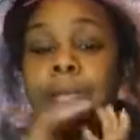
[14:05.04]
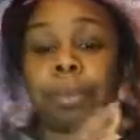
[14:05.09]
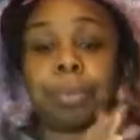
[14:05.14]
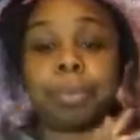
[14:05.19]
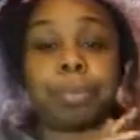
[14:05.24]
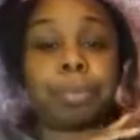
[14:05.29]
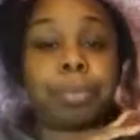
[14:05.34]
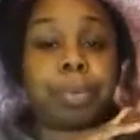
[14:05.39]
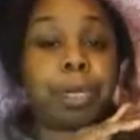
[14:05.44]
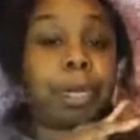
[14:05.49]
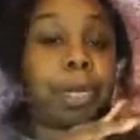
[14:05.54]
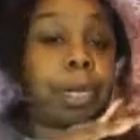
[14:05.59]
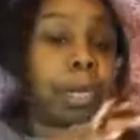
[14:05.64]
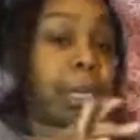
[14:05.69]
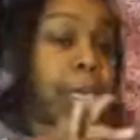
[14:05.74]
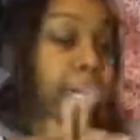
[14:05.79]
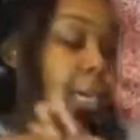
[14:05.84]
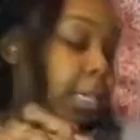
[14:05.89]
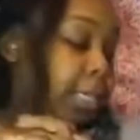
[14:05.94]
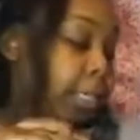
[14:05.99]
and put it
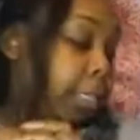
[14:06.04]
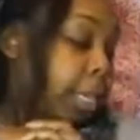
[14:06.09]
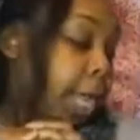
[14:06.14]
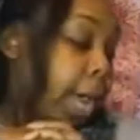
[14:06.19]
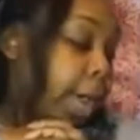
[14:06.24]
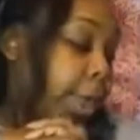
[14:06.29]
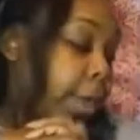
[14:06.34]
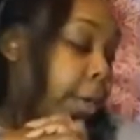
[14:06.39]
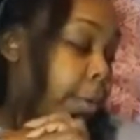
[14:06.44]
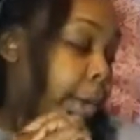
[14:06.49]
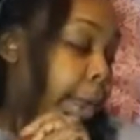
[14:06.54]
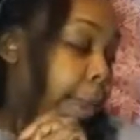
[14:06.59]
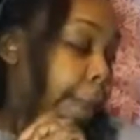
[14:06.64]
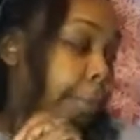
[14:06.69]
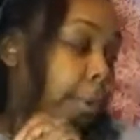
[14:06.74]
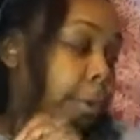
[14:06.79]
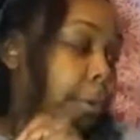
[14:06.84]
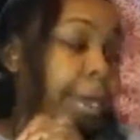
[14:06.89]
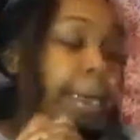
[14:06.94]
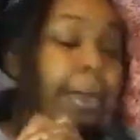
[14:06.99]
in a tie
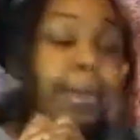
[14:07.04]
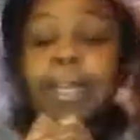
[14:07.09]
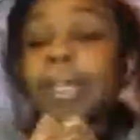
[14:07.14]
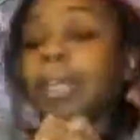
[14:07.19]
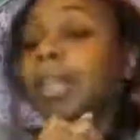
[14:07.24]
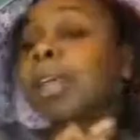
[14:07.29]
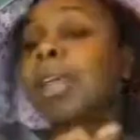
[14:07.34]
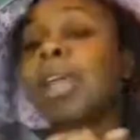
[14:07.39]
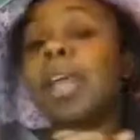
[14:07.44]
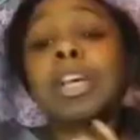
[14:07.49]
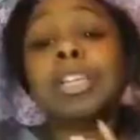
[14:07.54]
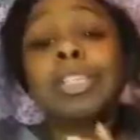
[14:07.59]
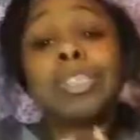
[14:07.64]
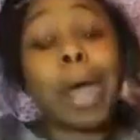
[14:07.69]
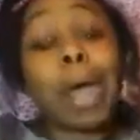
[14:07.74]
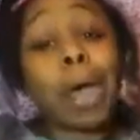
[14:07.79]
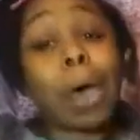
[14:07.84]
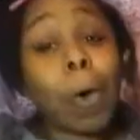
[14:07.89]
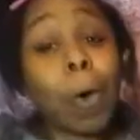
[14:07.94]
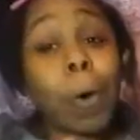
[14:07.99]
wrap around it.
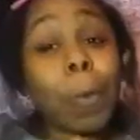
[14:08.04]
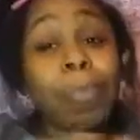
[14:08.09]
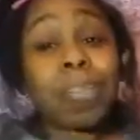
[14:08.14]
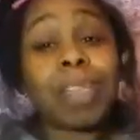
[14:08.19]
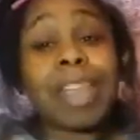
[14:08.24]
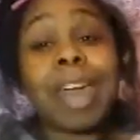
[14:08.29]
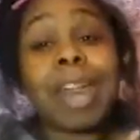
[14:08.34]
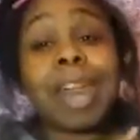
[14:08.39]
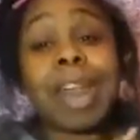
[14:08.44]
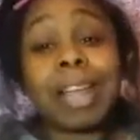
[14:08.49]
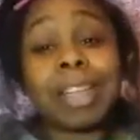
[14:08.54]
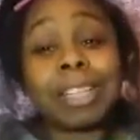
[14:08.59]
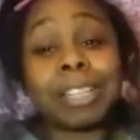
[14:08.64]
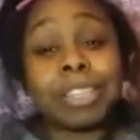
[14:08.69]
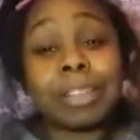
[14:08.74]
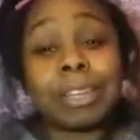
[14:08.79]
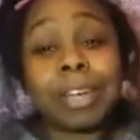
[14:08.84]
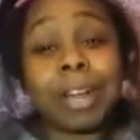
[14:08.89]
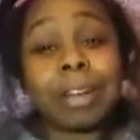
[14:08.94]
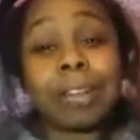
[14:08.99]
So I hope that
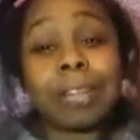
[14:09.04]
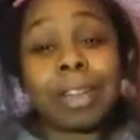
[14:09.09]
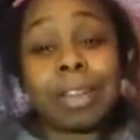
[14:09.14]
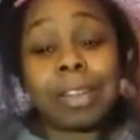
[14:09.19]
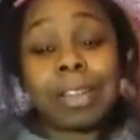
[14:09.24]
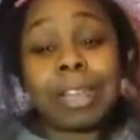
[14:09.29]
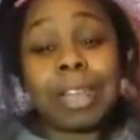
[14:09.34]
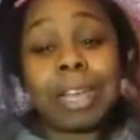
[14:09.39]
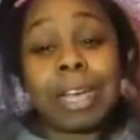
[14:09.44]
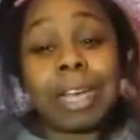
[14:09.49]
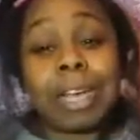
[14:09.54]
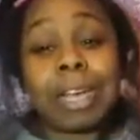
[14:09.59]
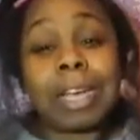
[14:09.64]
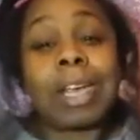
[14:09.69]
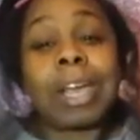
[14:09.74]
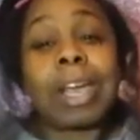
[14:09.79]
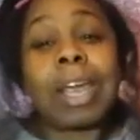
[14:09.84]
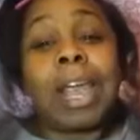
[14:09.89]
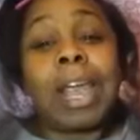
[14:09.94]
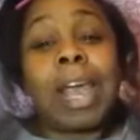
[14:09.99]
answered
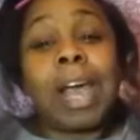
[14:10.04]
everything